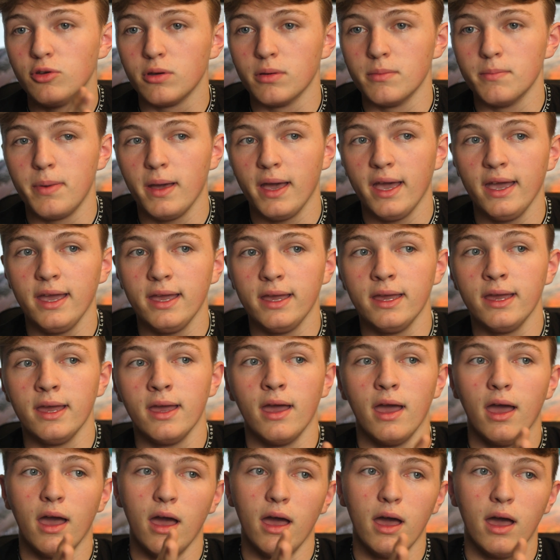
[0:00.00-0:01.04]
can pay
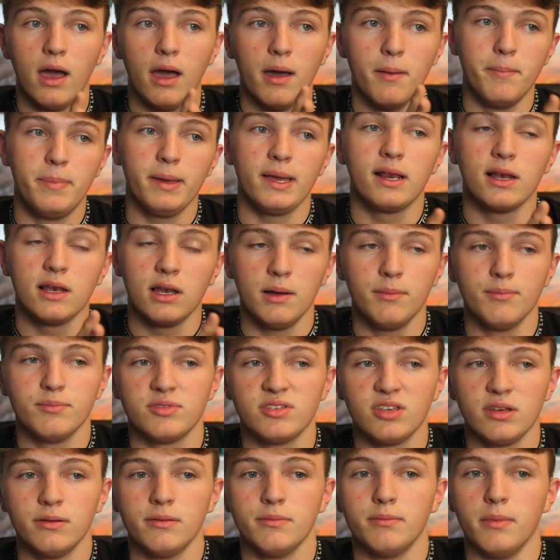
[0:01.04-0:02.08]
a big lump
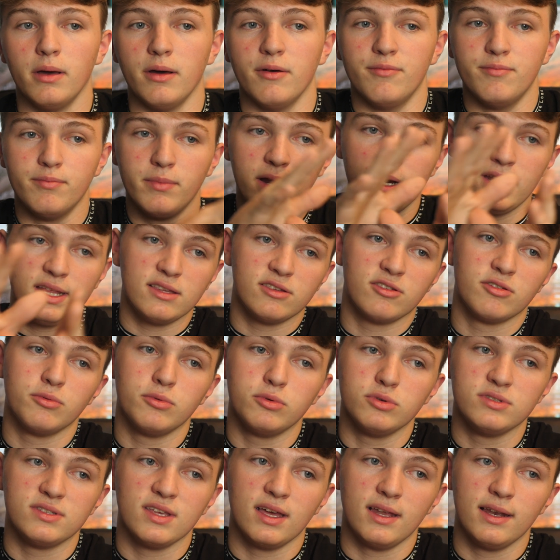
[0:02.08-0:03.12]
sum of money
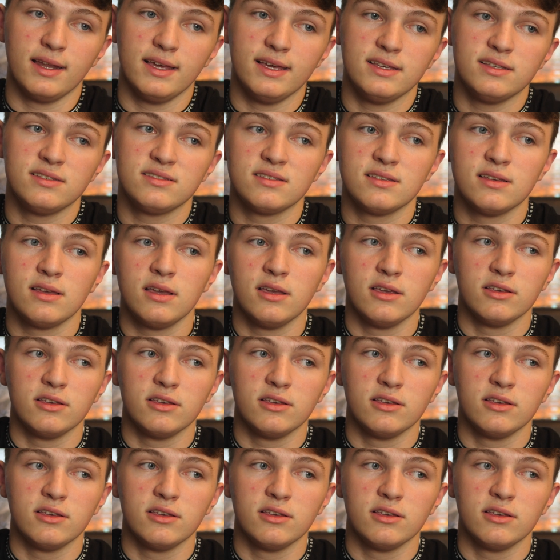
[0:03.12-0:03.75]
towards that lease.